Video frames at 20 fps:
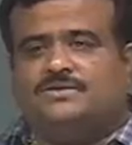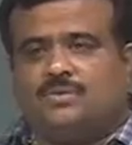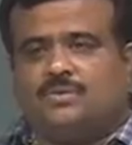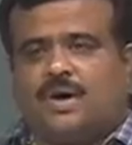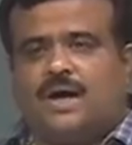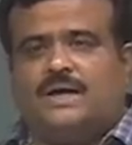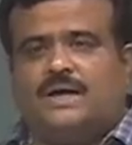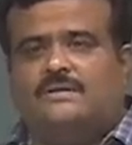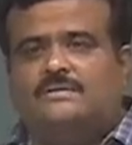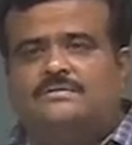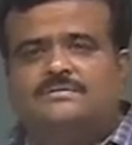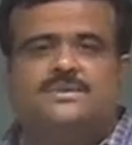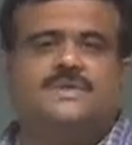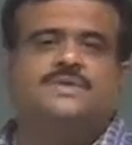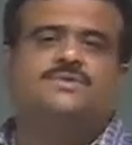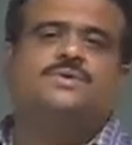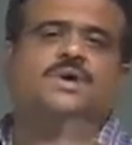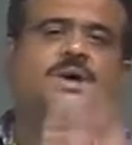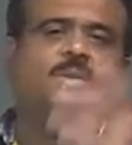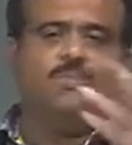1,
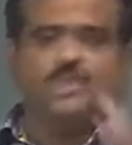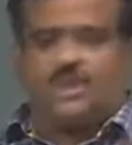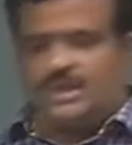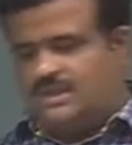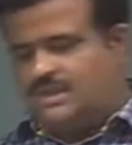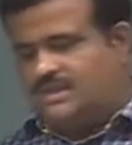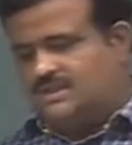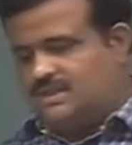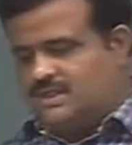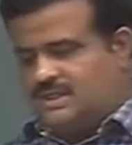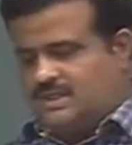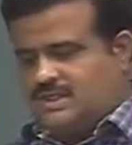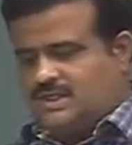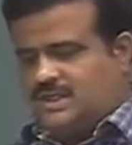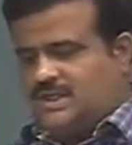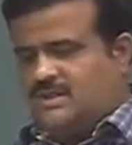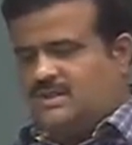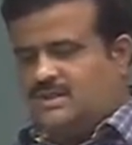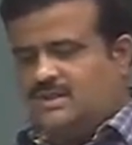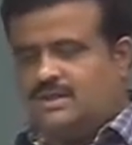then we have 1
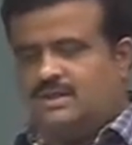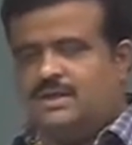insertion.